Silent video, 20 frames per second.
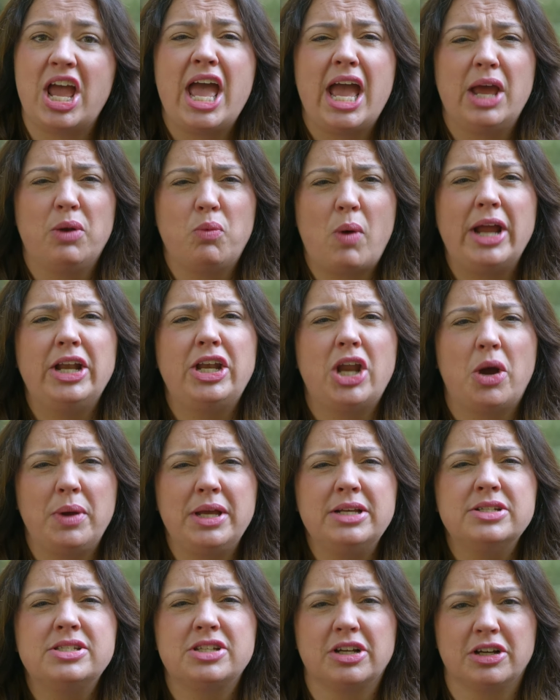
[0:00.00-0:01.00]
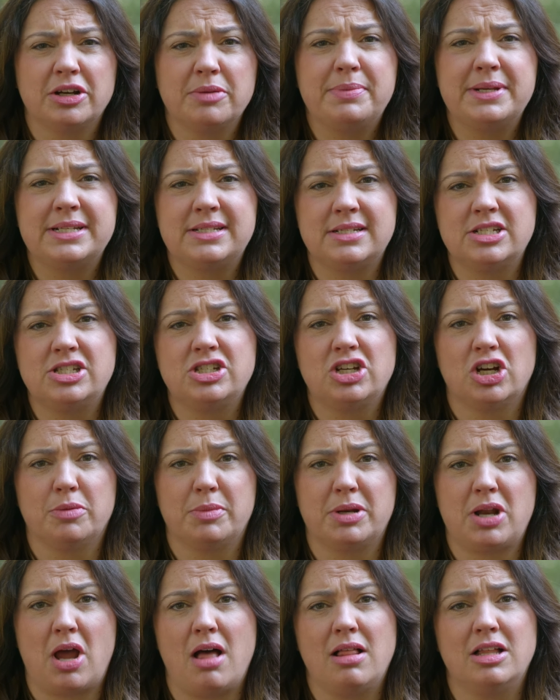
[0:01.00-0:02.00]
and why knowing certain business
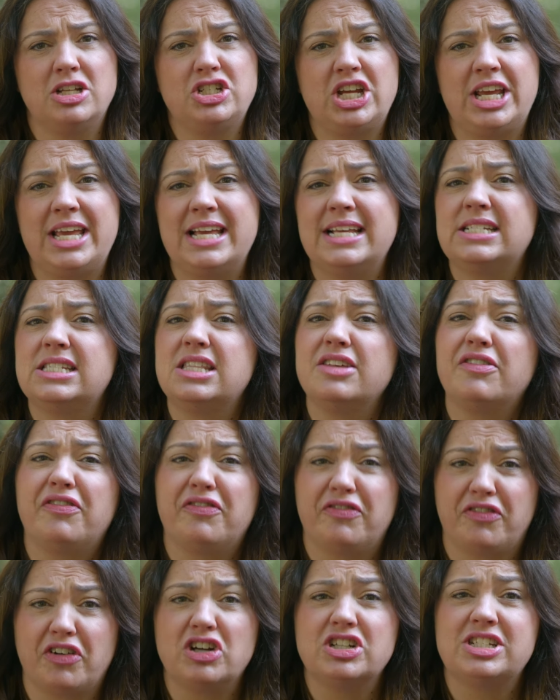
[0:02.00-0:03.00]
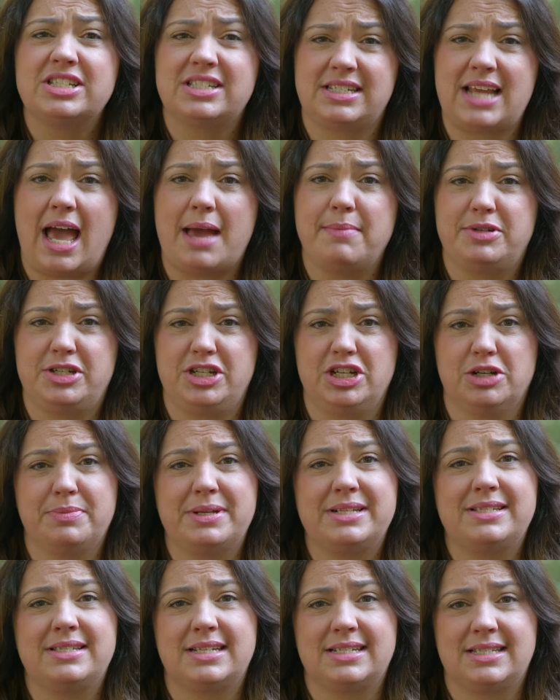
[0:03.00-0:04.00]
terminology is the first step to your
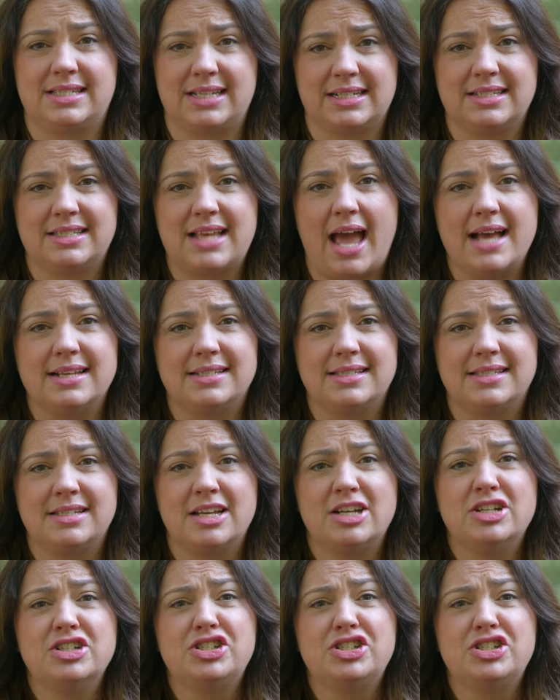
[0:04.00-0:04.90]
business success.